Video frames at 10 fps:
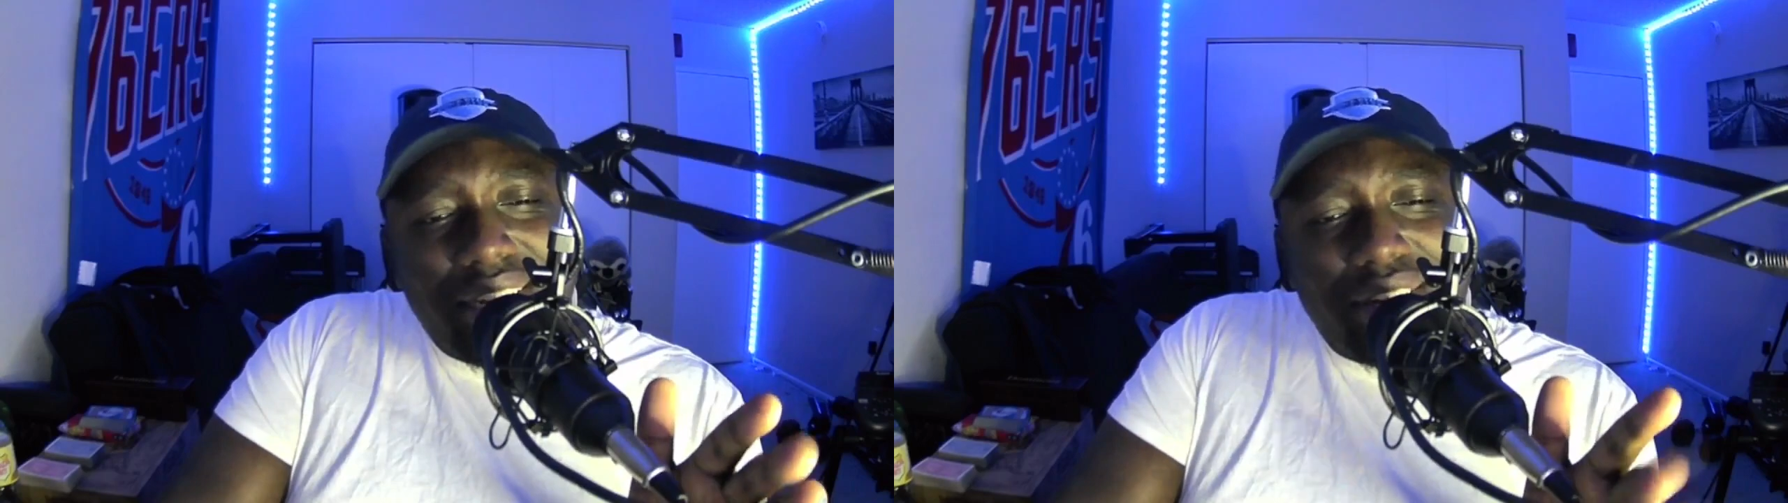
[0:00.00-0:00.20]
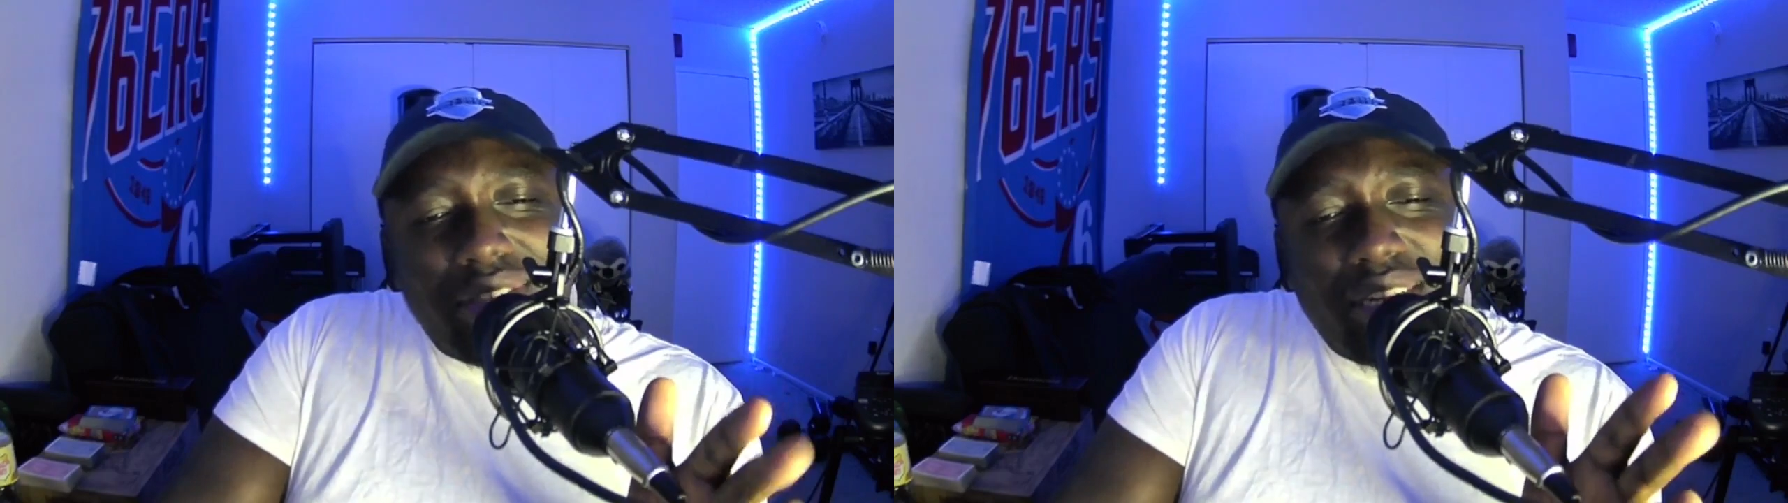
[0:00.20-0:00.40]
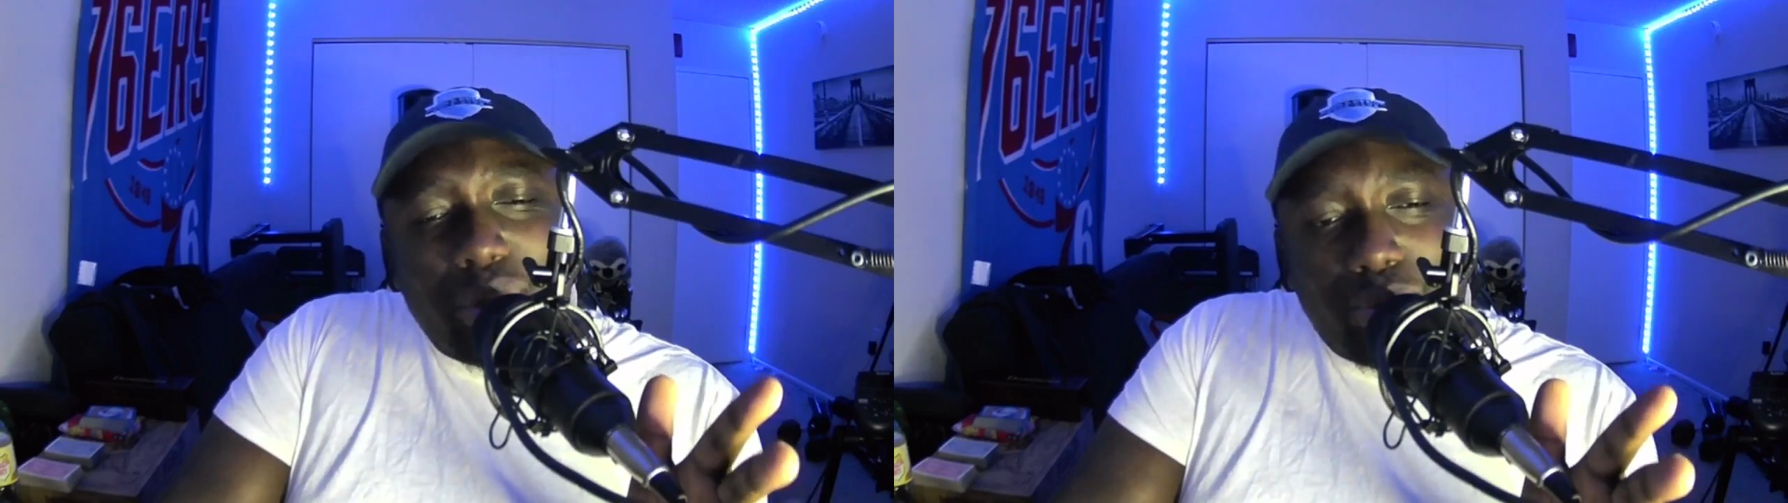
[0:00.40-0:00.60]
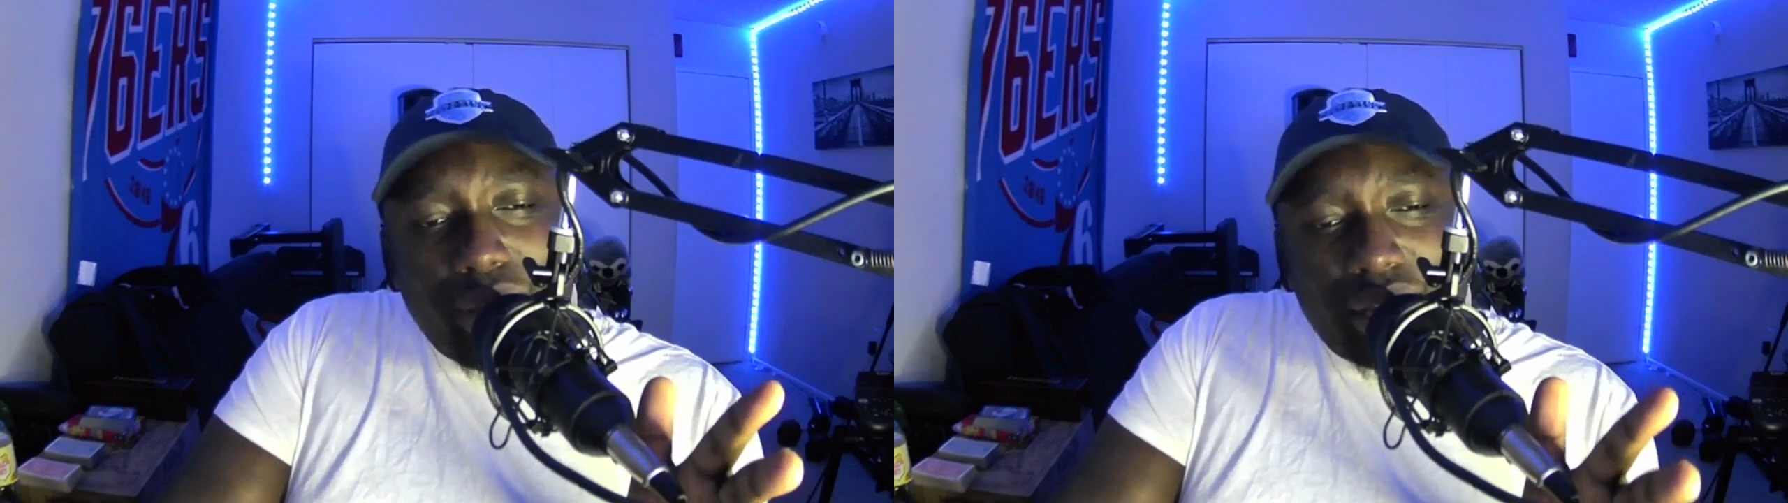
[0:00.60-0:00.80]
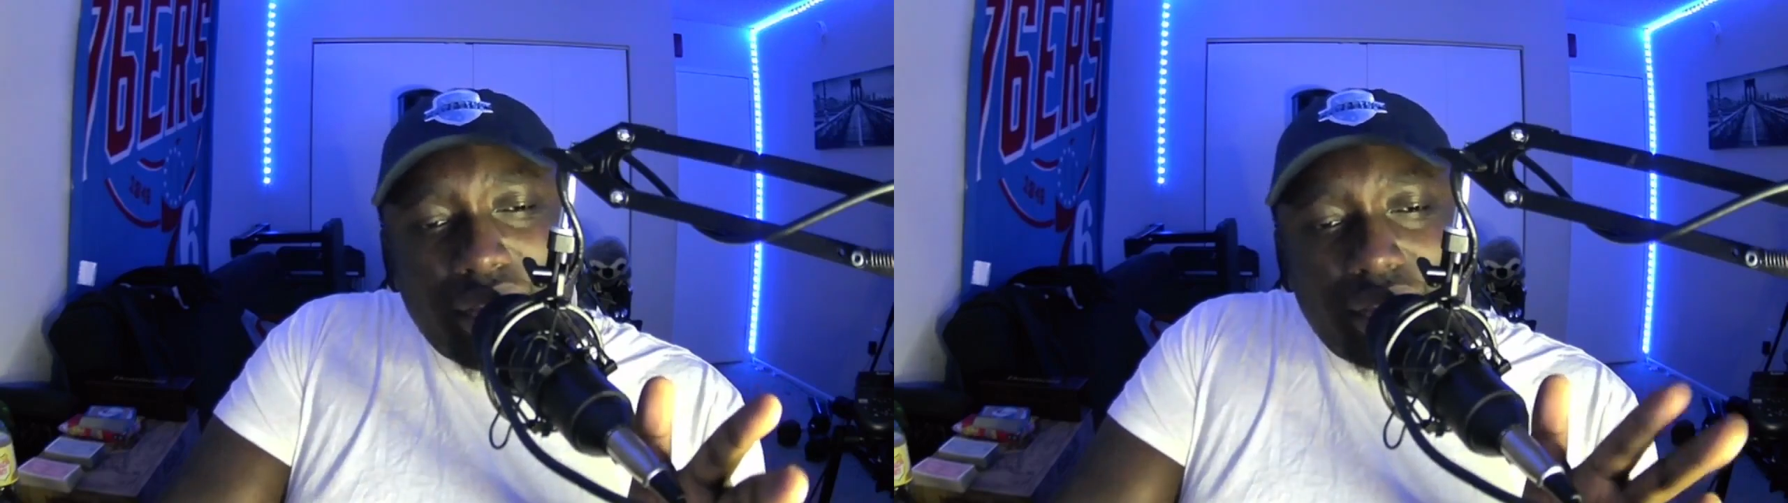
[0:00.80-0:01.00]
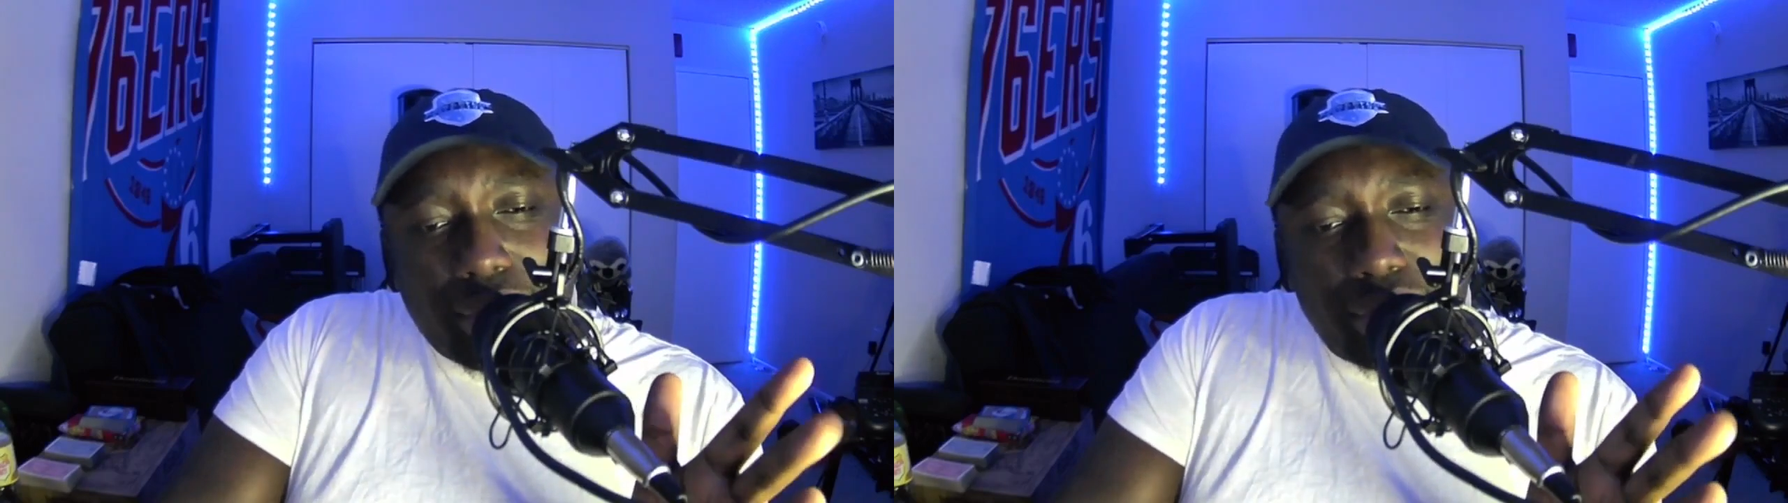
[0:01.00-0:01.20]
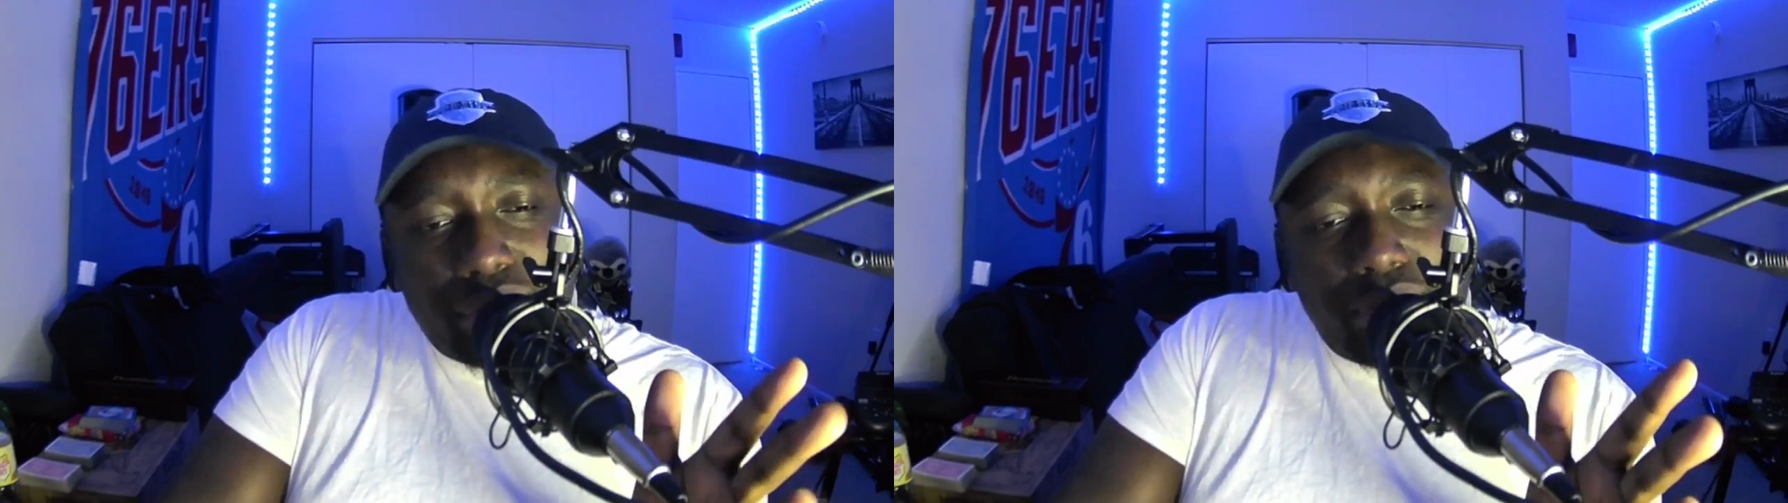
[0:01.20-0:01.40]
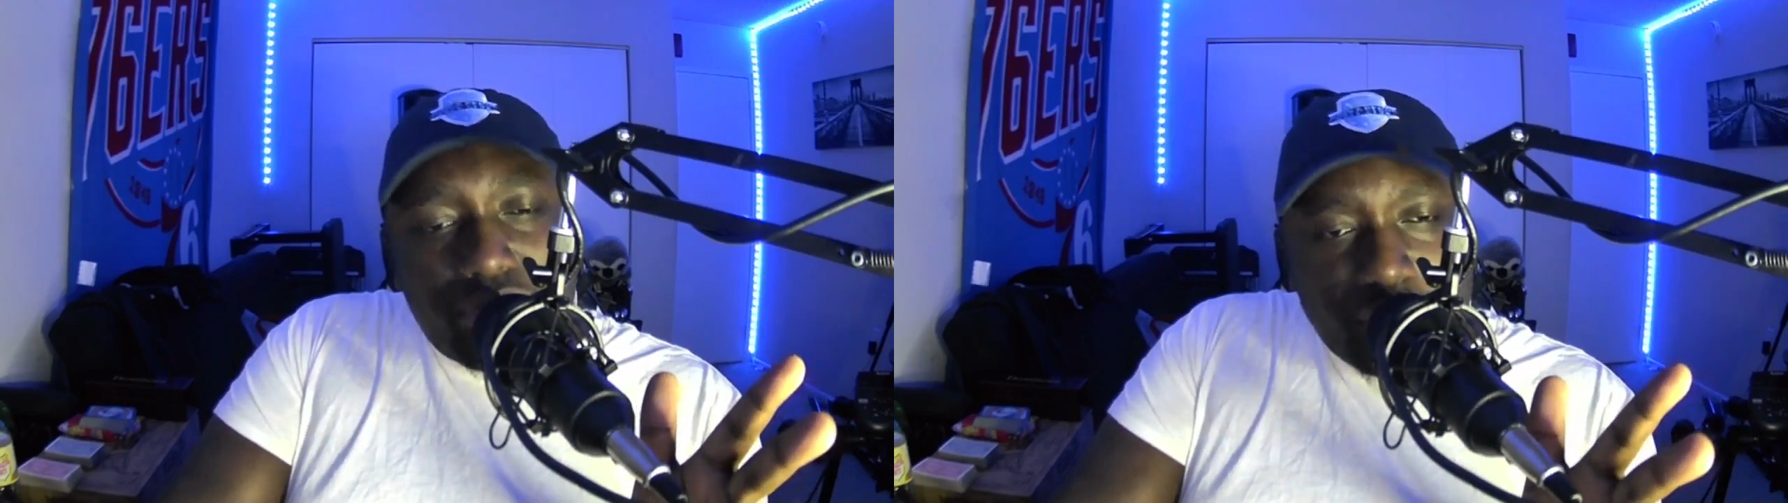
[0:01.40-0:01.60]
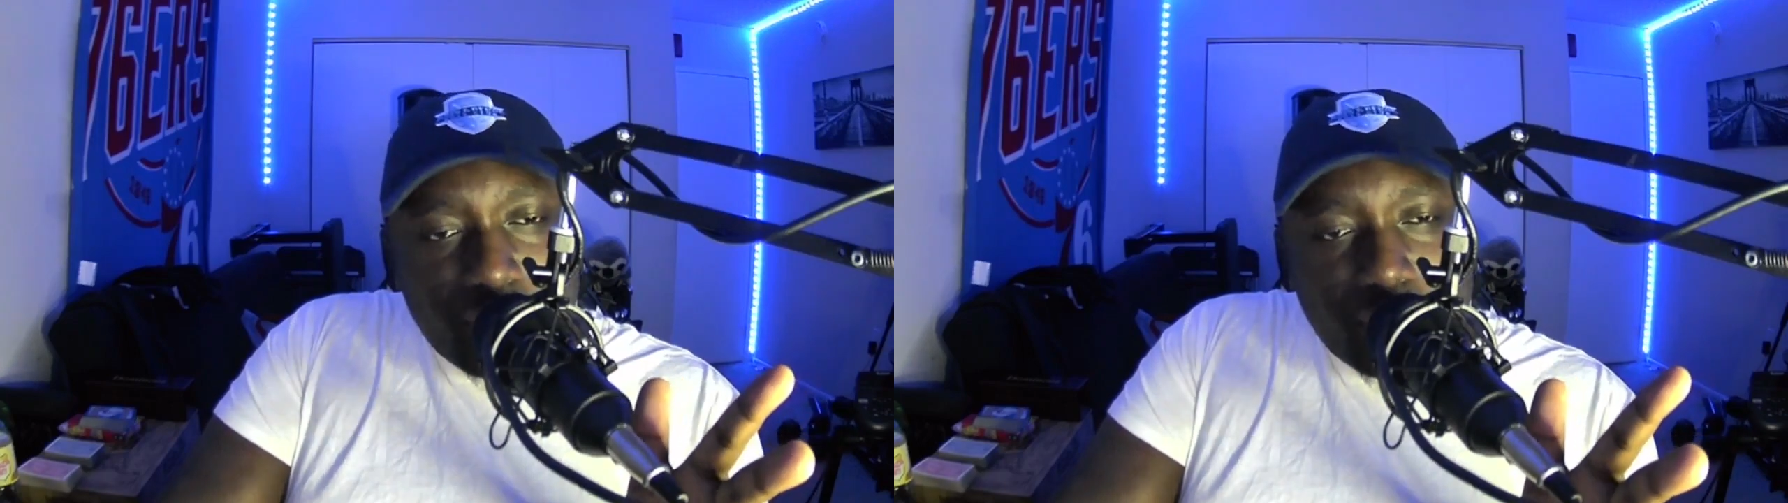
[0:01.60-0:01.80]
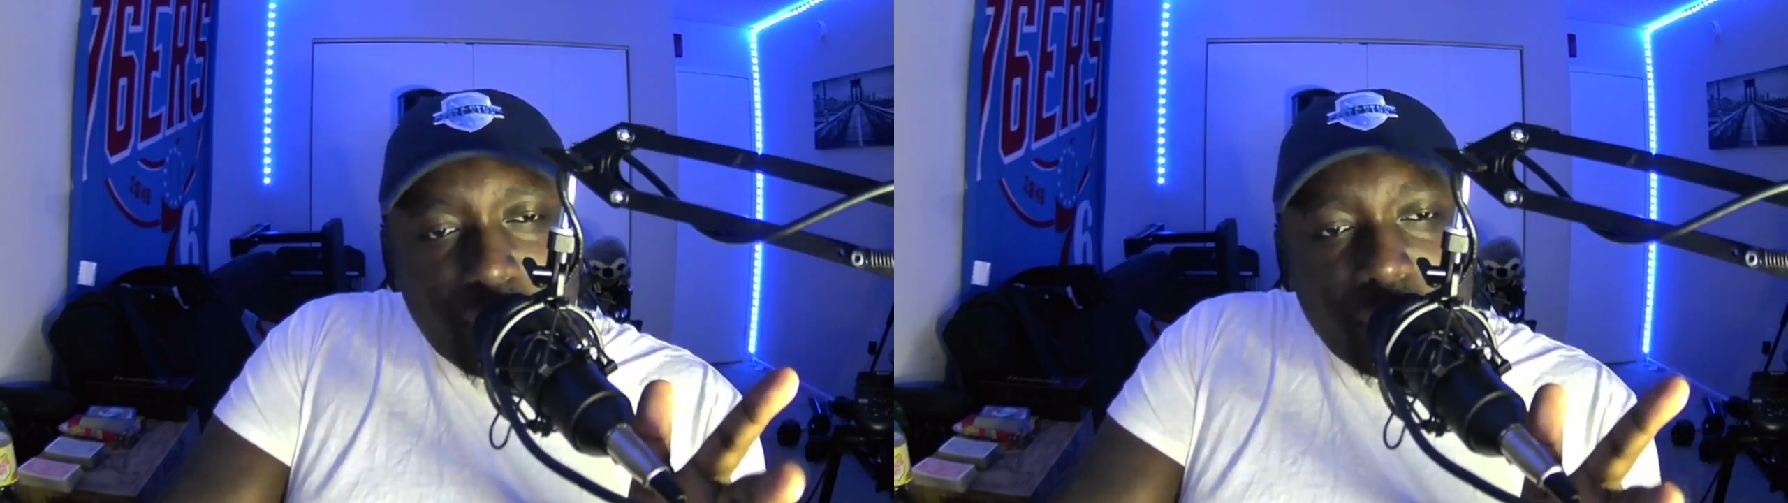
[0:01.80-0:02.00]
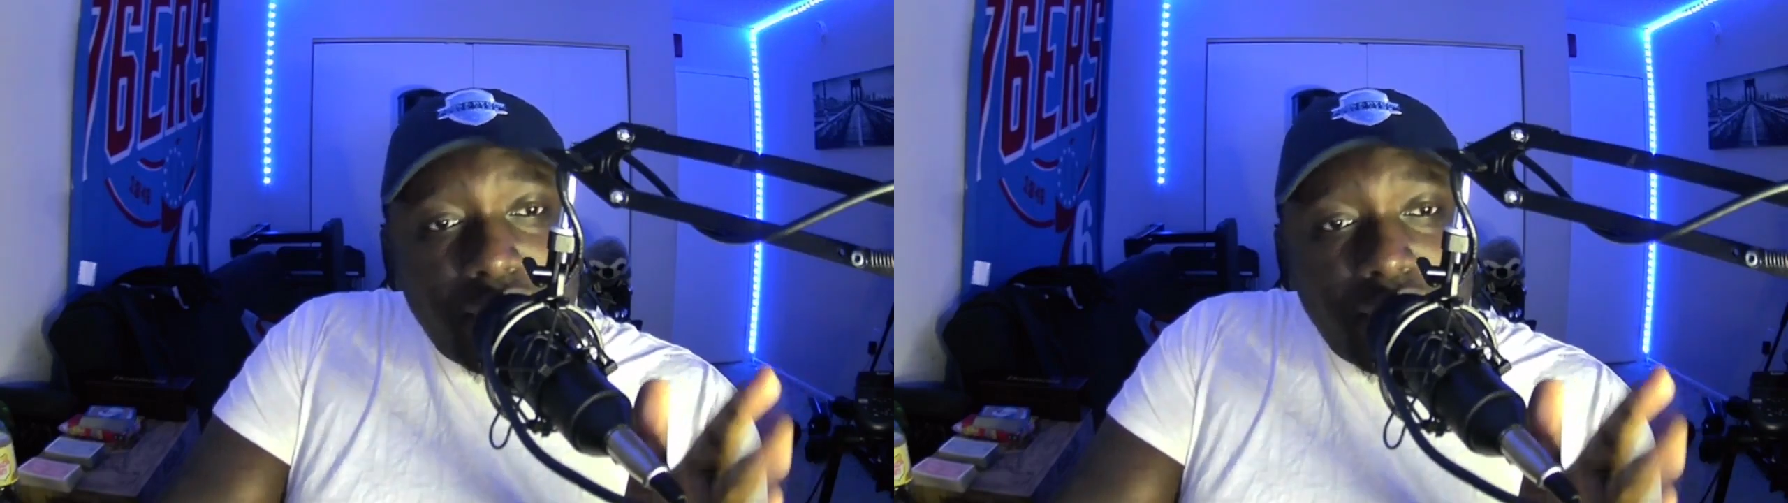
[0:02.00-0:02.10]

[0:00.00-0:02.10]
girls get it quick, like the emotional development.